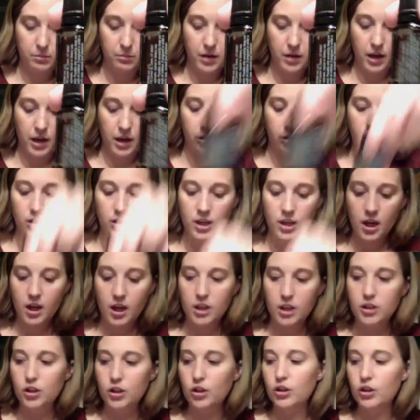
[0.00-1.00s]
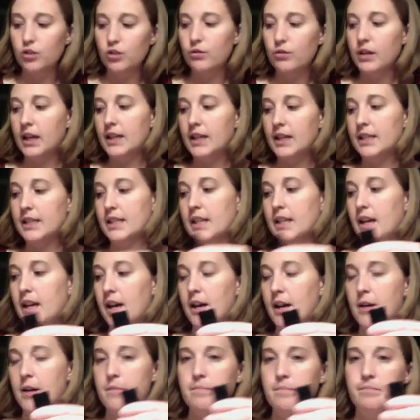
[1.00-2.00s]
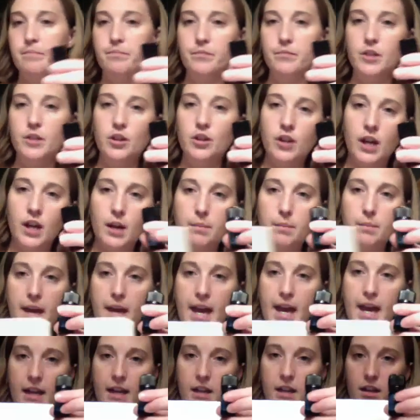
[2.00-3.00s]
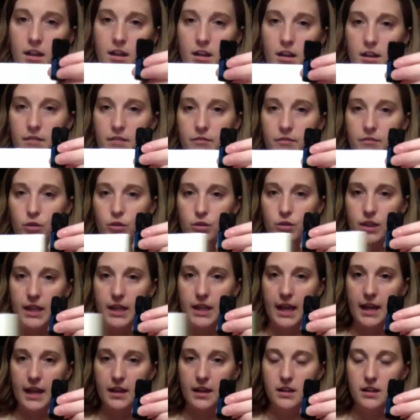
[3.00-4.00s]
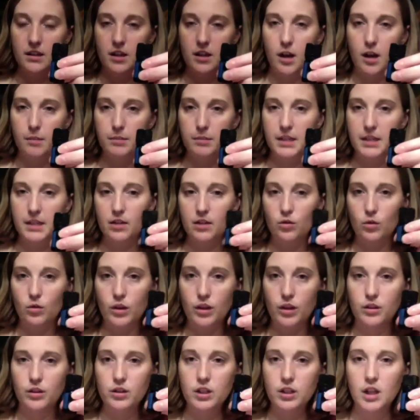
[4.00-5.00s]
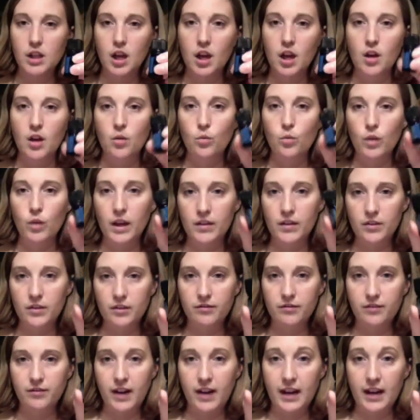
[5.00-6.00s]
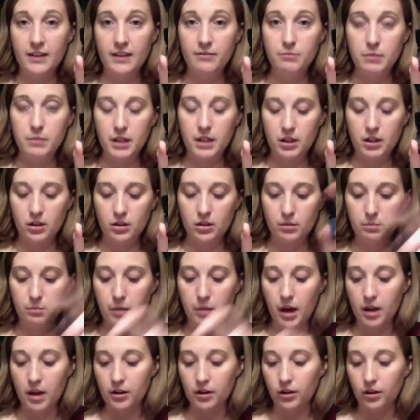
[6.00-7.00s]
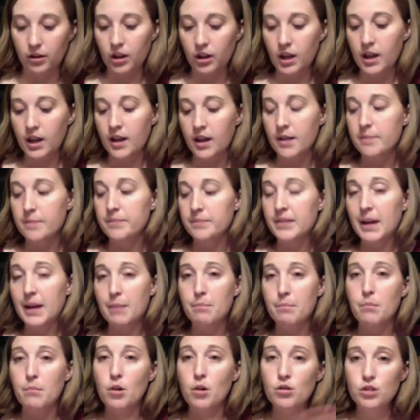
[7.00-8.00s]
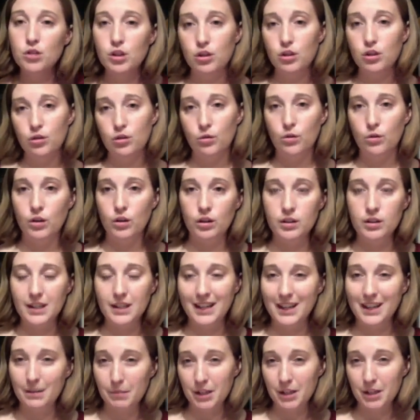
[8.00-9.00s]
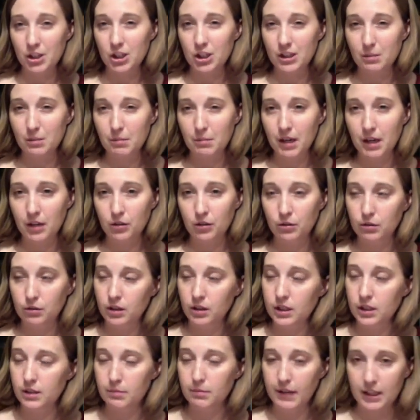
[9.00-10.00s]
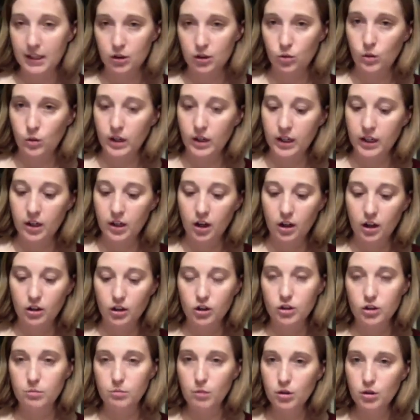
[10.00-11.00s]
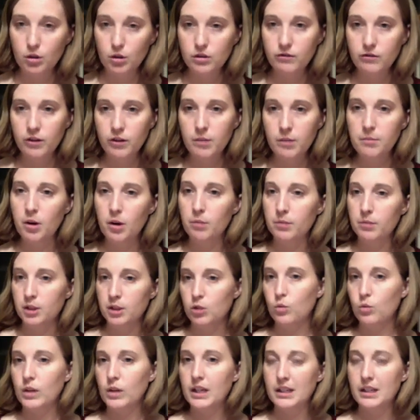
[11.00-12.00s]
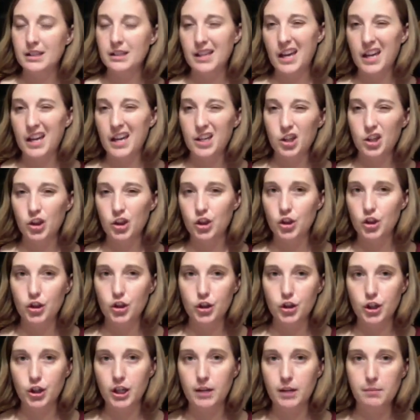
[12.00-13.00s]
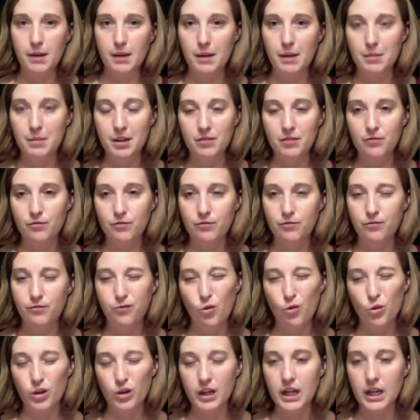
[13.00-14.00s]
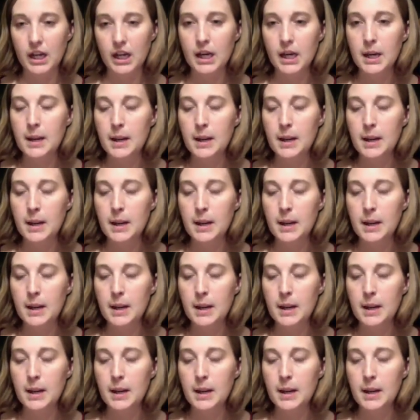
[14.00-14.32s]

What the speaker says: bottle. So you get a pack of those top 10 oils in the 5 ml bottle. Now, most of the oils, like I mentioned, the Maluka is about $20. Most of them are between 10 and 30, maybe 40,